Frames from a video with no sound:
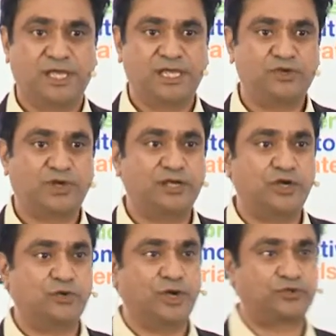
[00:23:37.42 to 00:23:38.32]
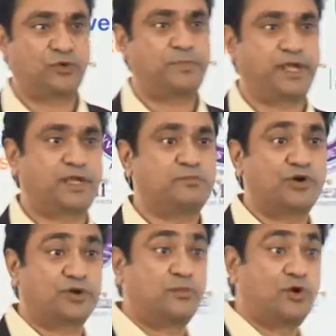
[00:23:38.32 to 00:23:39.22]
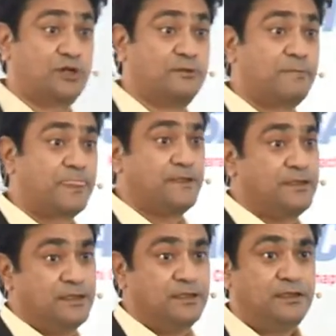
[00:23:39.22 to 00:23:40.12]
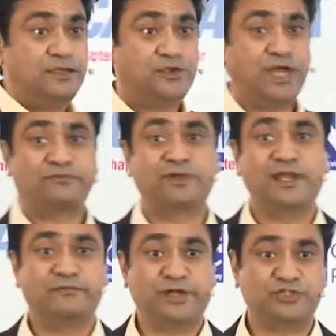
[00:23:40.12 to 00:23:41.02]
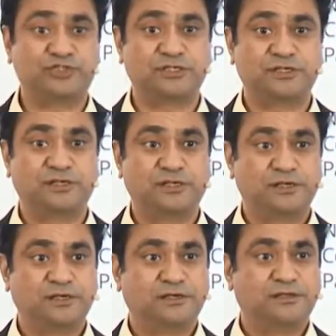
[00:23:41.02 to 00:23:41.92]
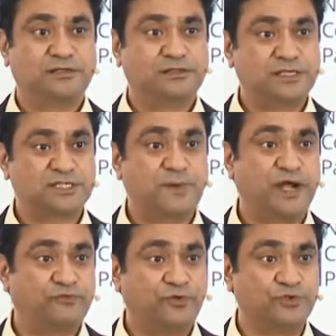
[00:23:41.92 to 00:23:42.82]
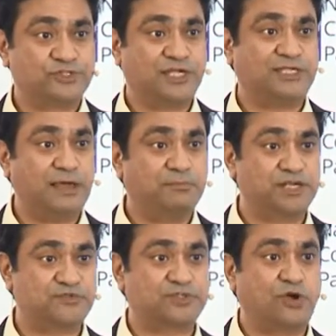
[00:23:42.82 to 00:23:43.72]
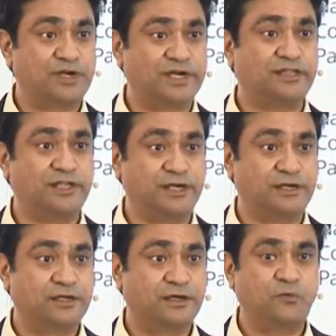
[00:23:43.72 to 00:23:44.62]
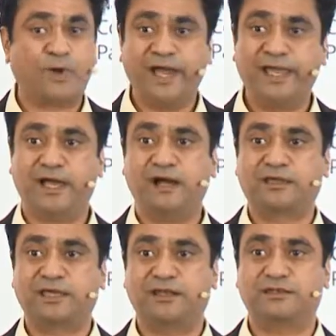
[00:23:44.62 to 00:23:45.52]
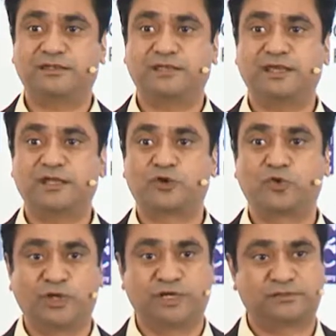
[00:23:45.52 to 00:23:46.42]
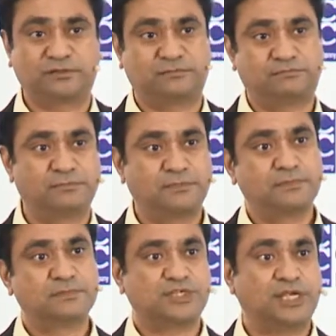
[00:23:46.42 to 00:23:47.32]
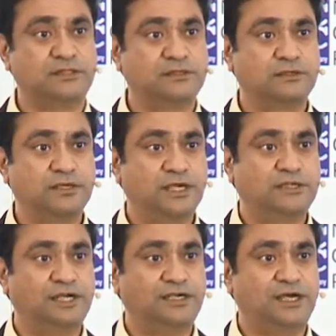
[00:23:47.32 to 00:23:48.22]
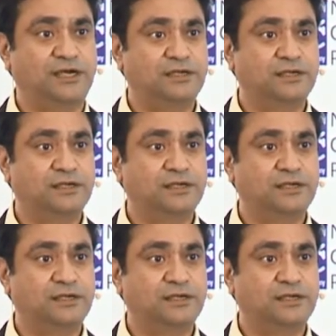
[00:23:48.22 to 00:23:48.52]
you cannot do it through brick and mortar model. You have to leverage the smartphones, the tablets which are already there. Why a kid in a rural Sindh, in Thatta,